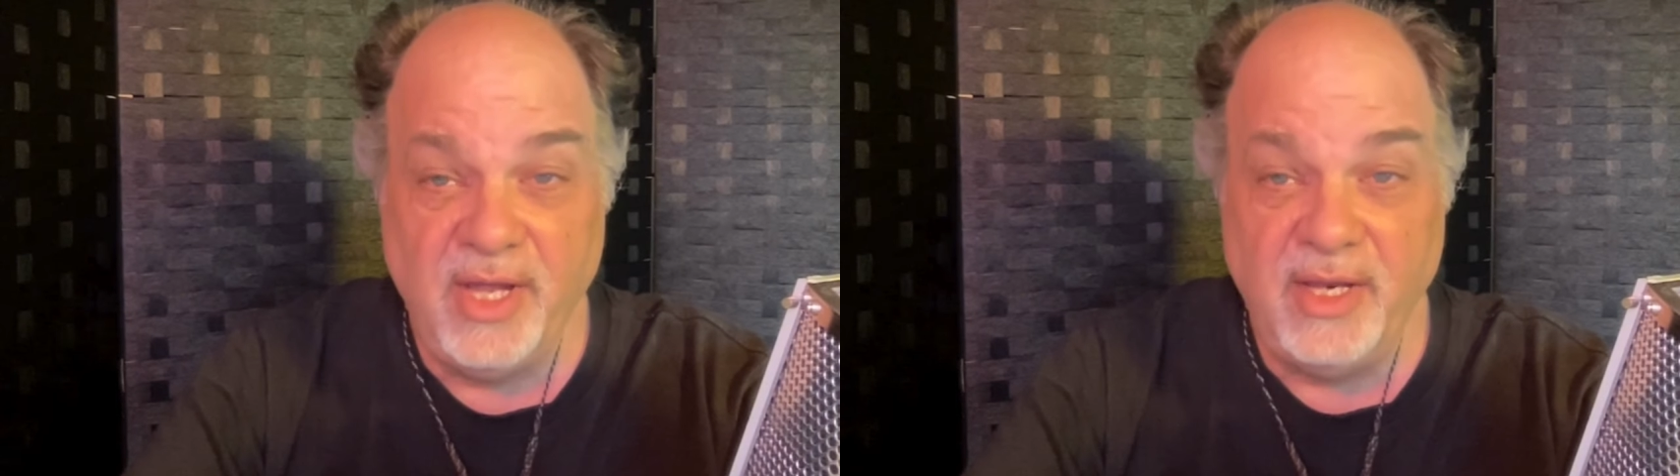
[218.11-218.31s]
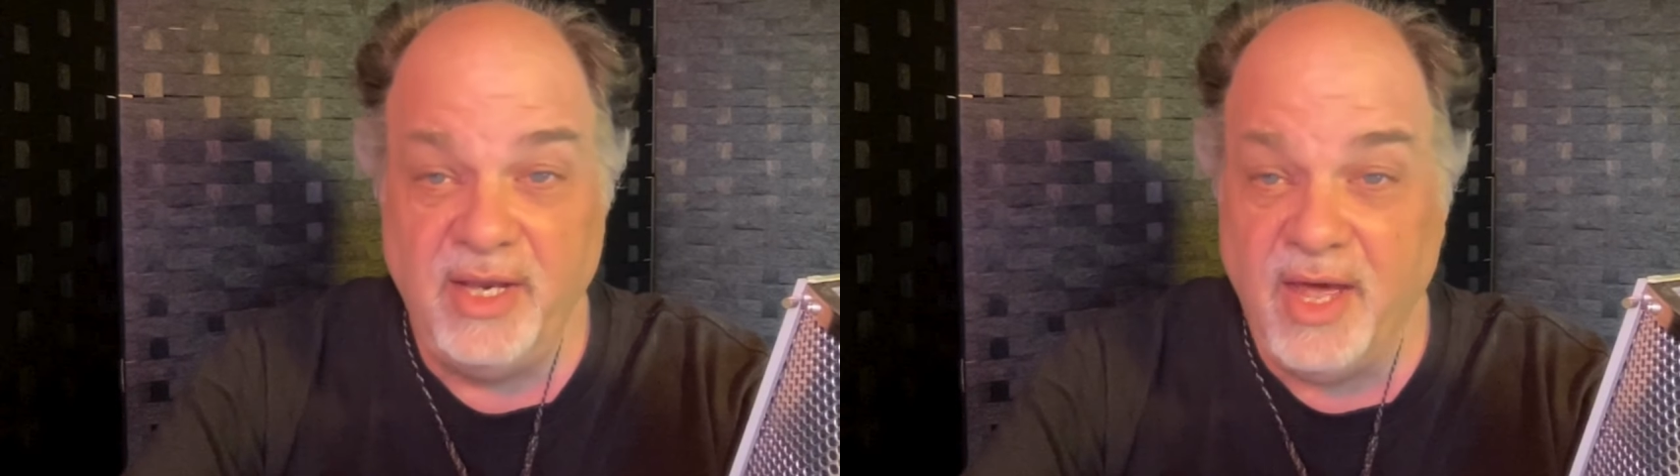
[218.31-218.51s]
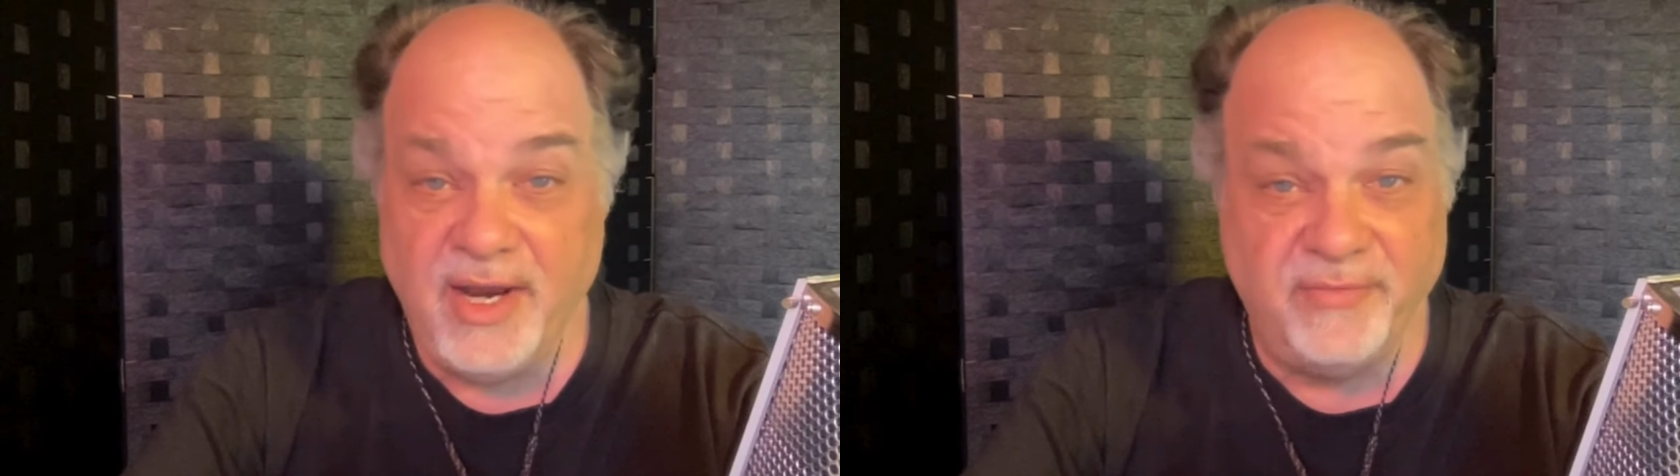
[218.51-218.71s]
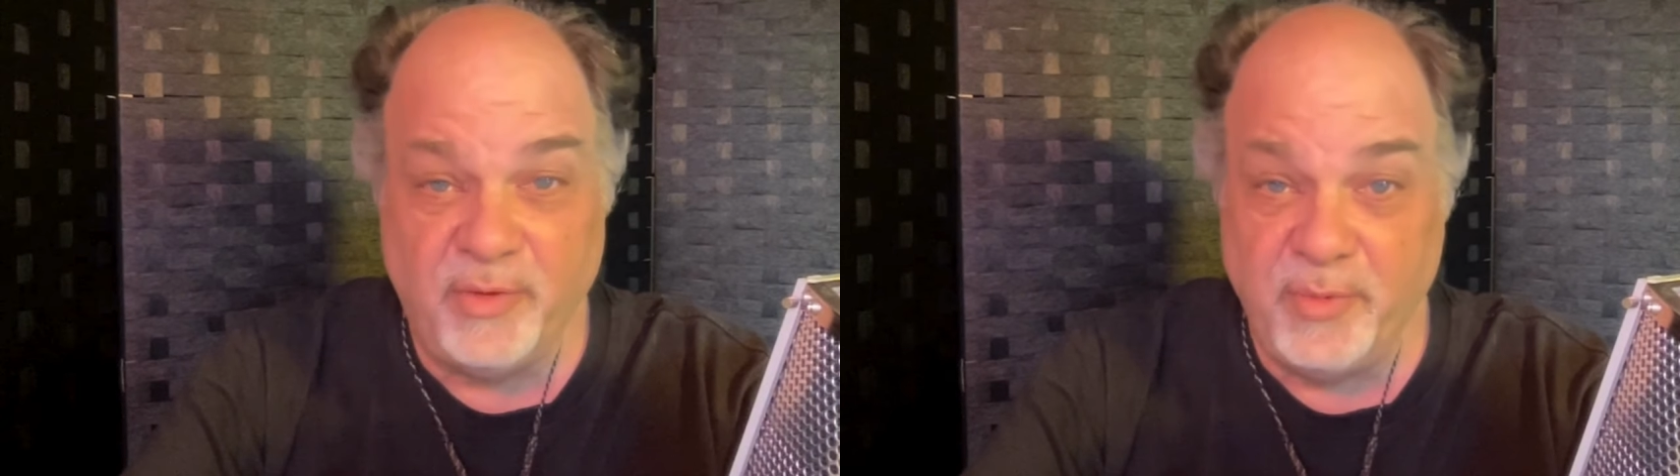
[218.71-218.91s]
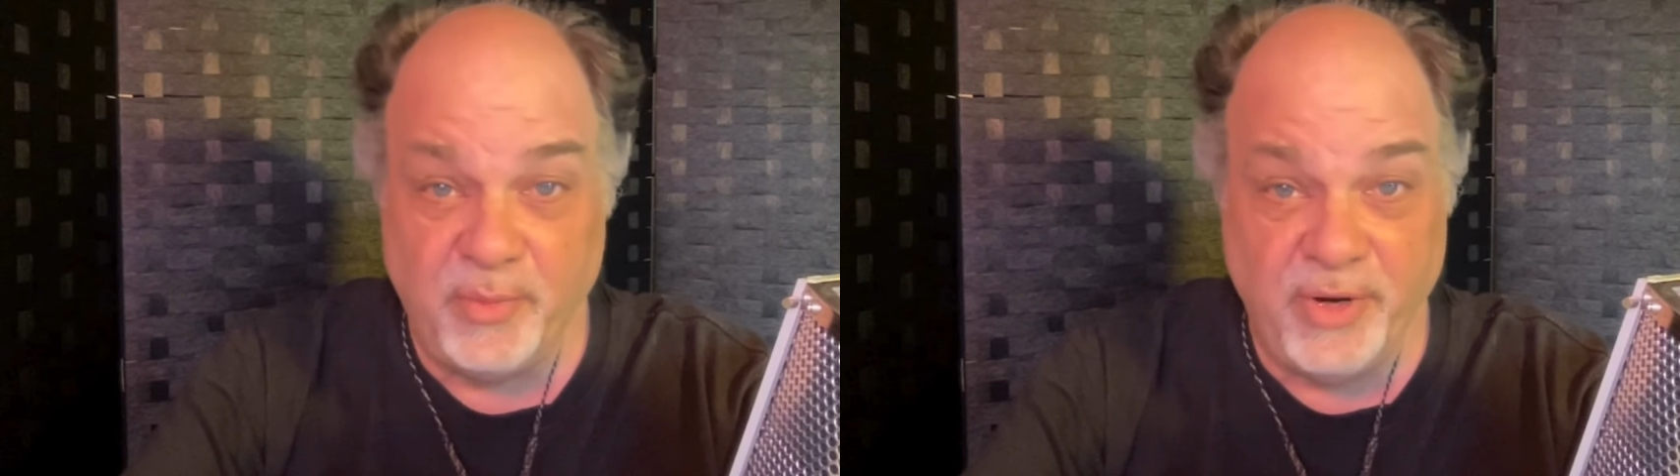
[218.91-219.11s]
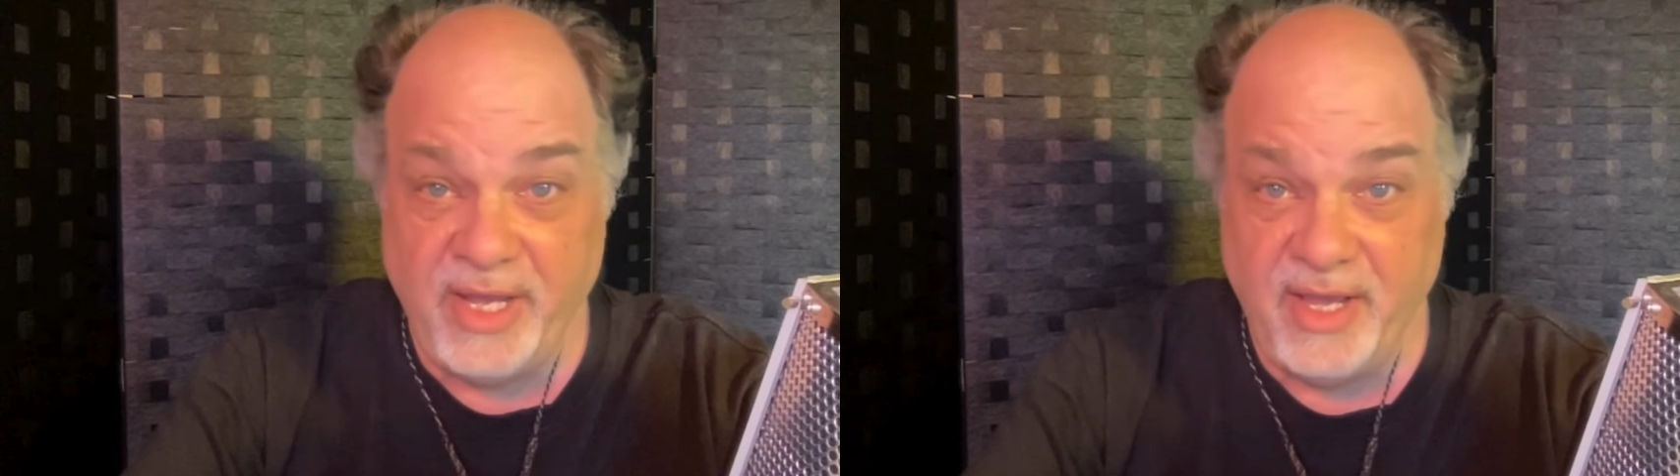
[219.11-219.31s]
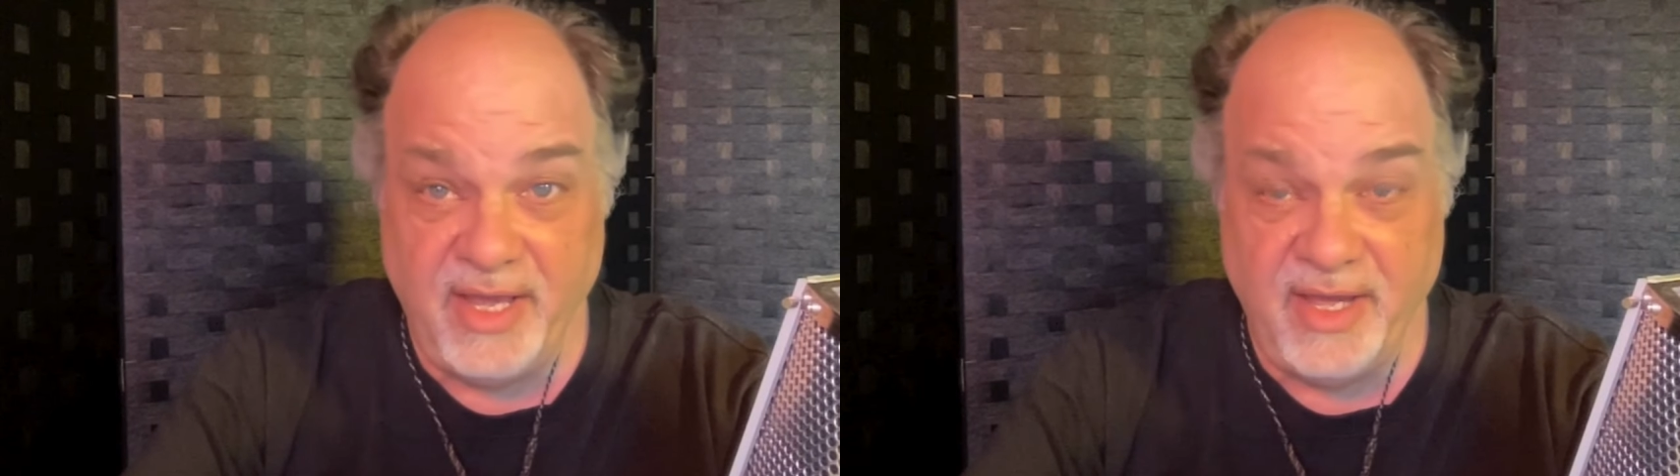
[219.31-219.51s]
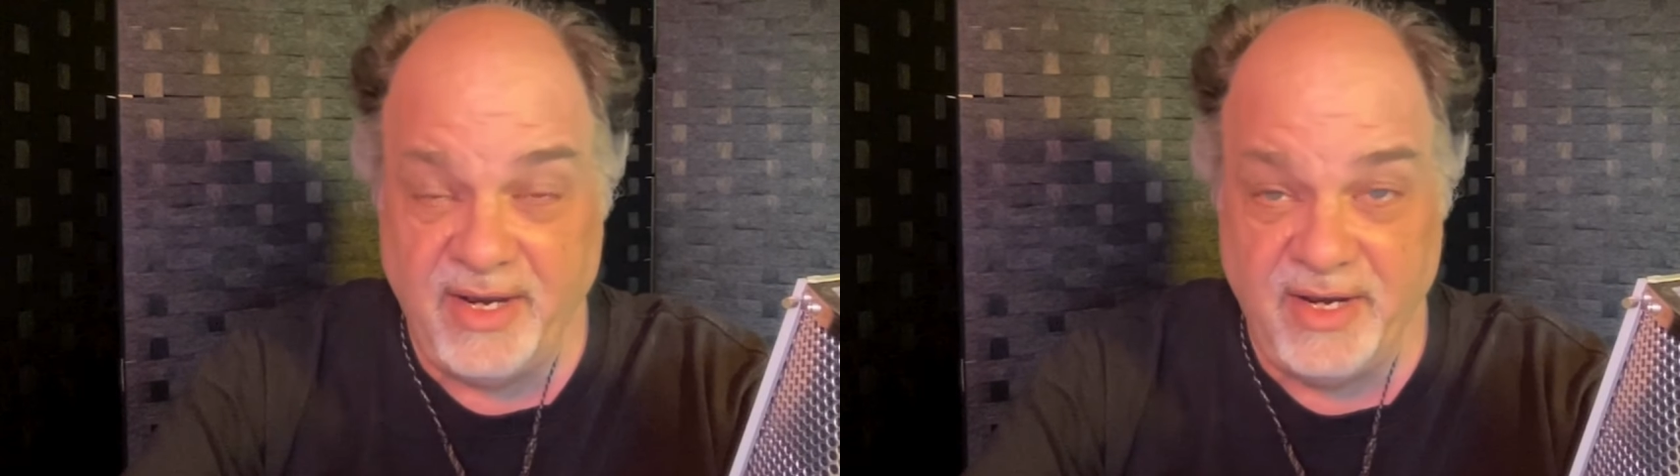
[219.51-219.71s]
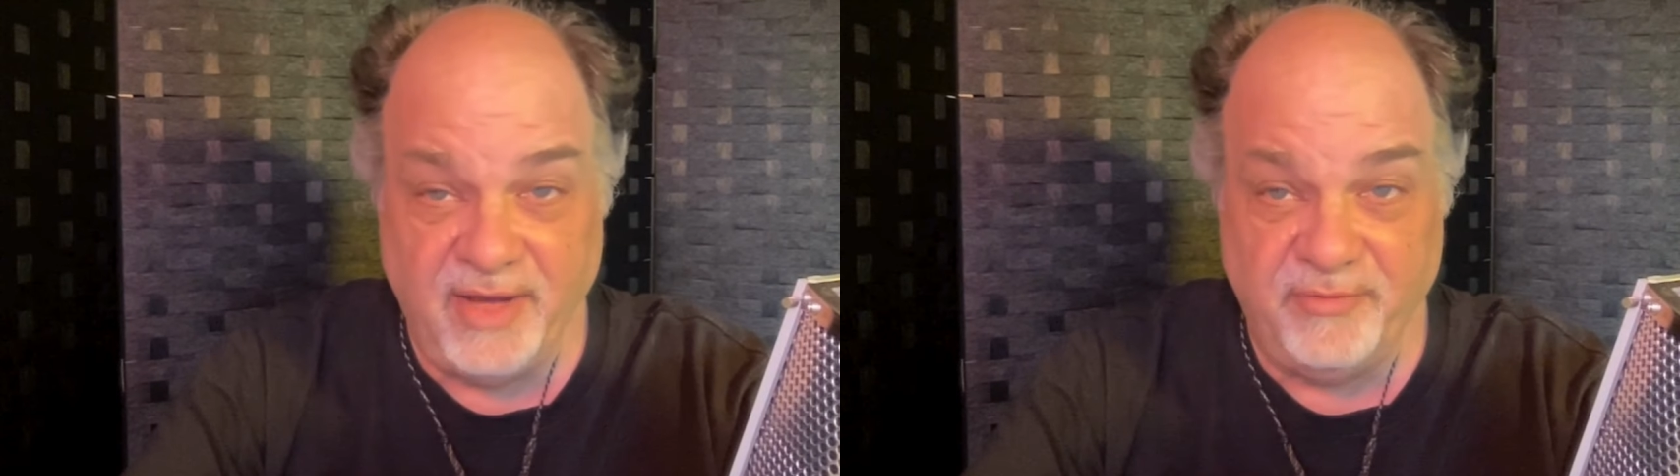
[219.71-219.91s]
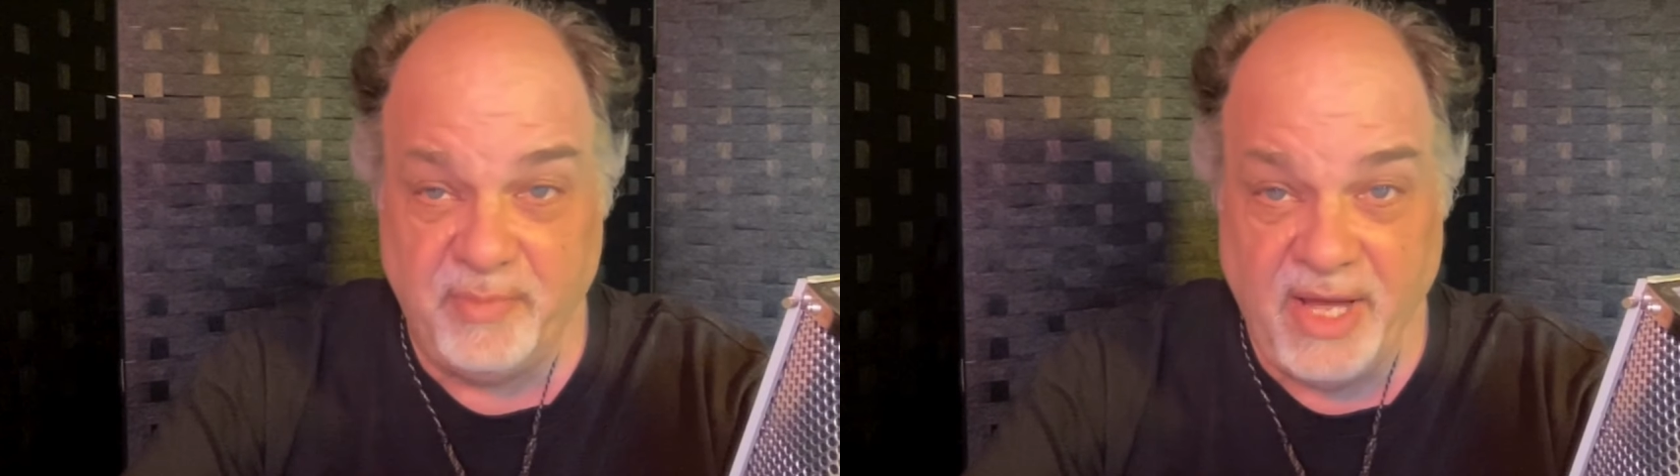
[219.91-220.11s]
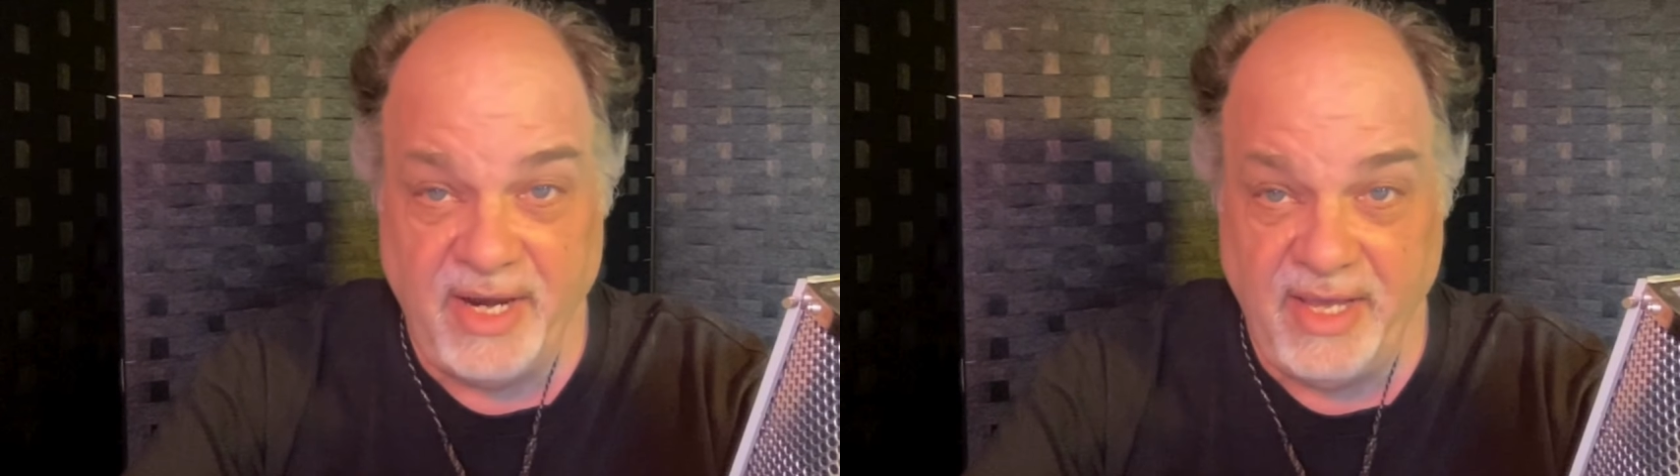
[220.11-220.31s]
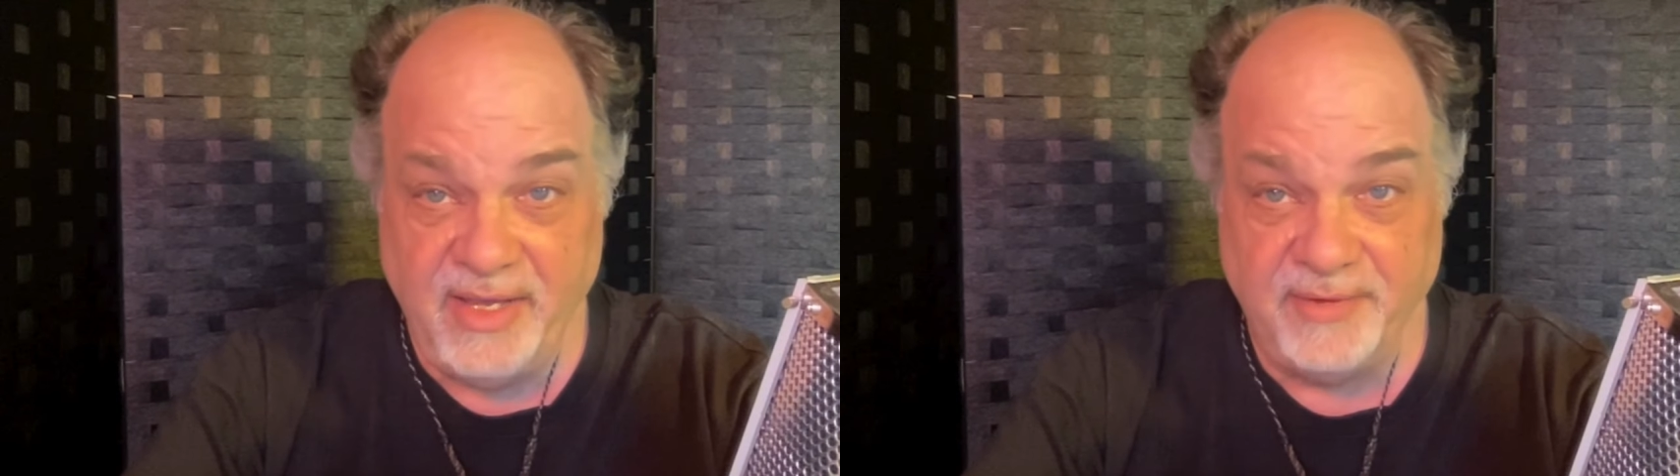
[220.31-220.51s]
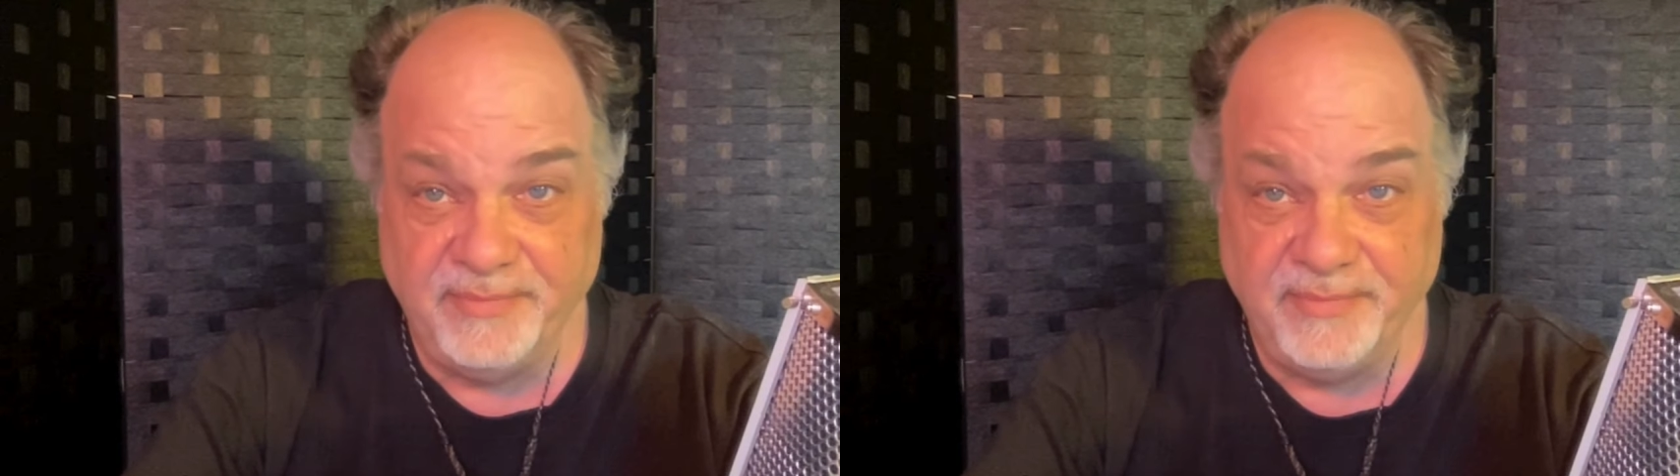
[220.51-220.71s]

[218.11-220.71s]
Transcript: None of them are bringing in enough money